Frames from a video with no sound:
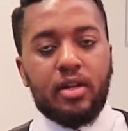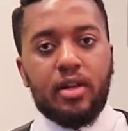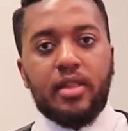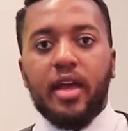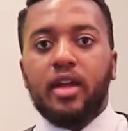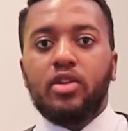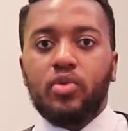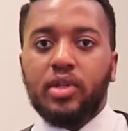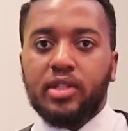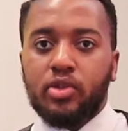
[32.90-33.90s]
that
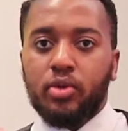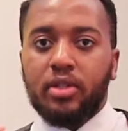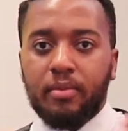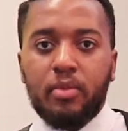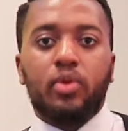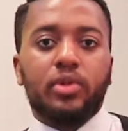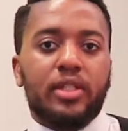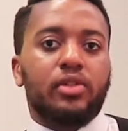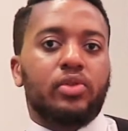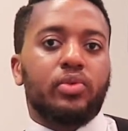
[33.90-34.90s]
you would insert a mold
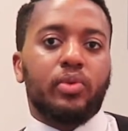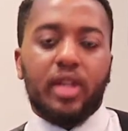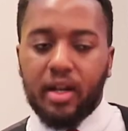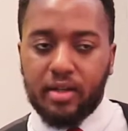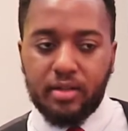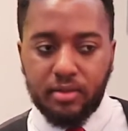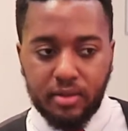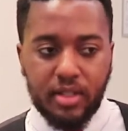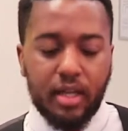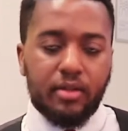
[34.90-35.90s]
into that
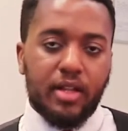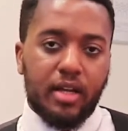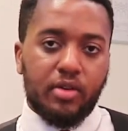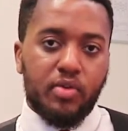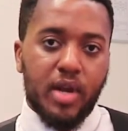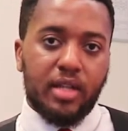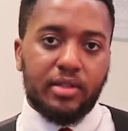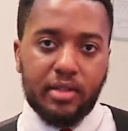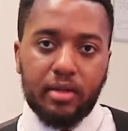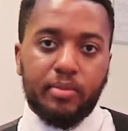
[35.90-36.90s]
then
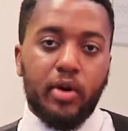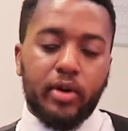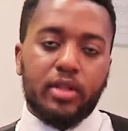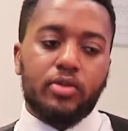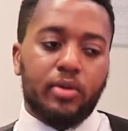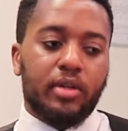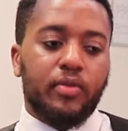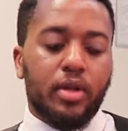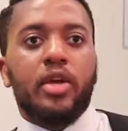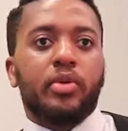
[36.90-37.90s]
creates the product that you're looking
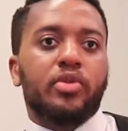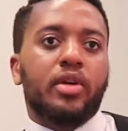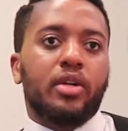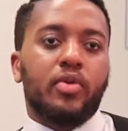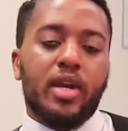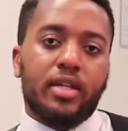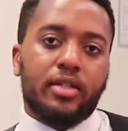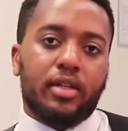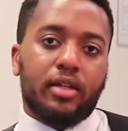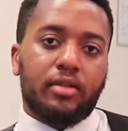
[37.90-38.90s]
for. And they were trying to create
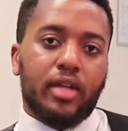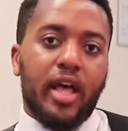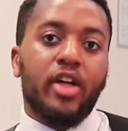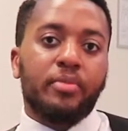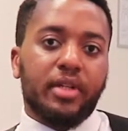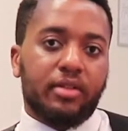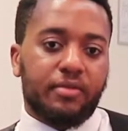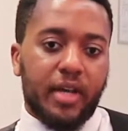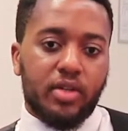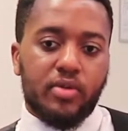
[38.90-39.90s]
a helmet
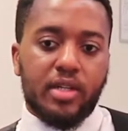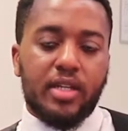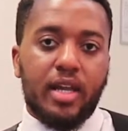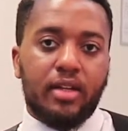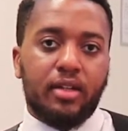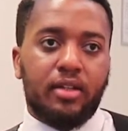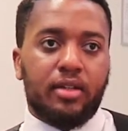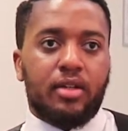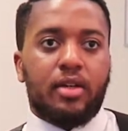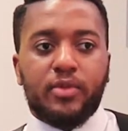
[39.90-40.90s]
factory in Kenya.
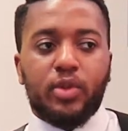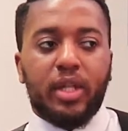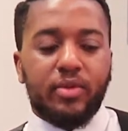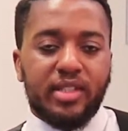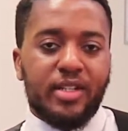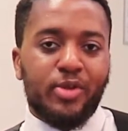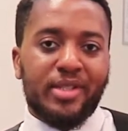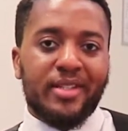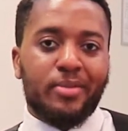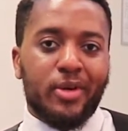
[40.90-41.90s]
So that was an
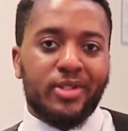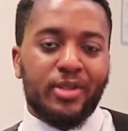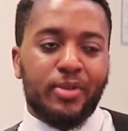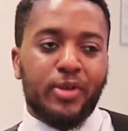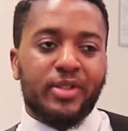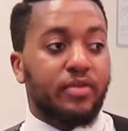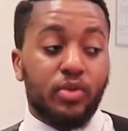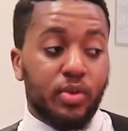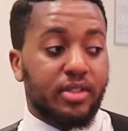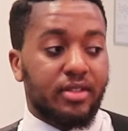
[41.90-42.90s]
interesting process because I've
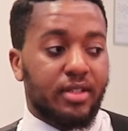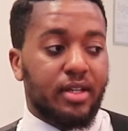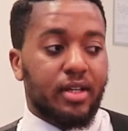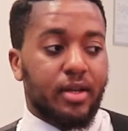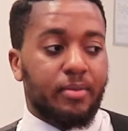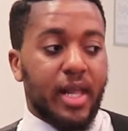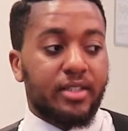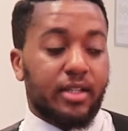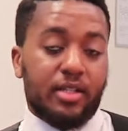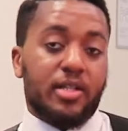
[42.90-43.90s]
sourced
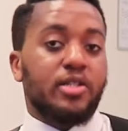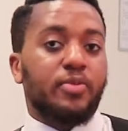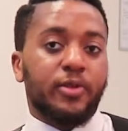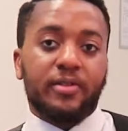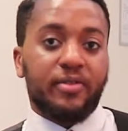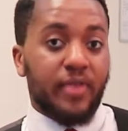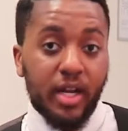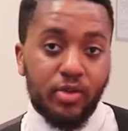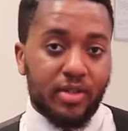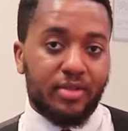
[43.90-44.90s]
plastic injection molding
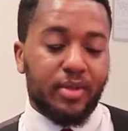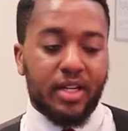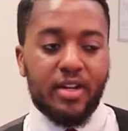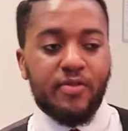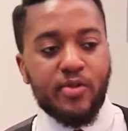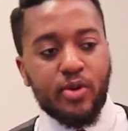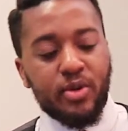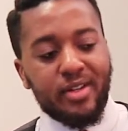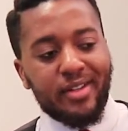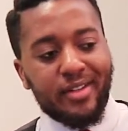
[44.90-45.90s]
factories, but I never
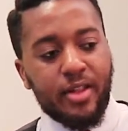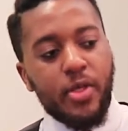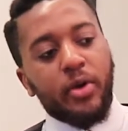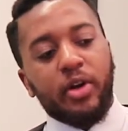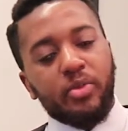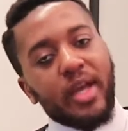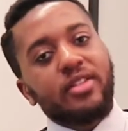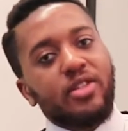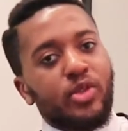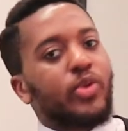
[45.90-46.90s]
thought I'd be
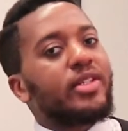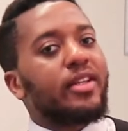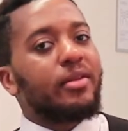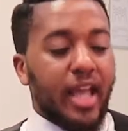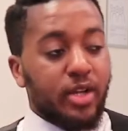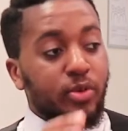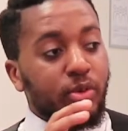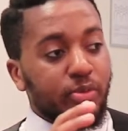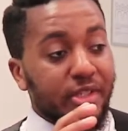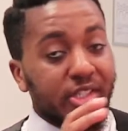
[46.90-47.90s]
actually sourcing the
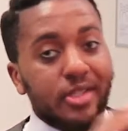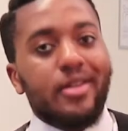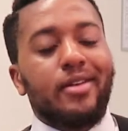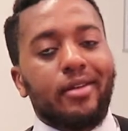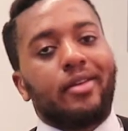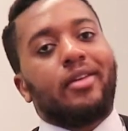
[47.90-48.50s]
actual machine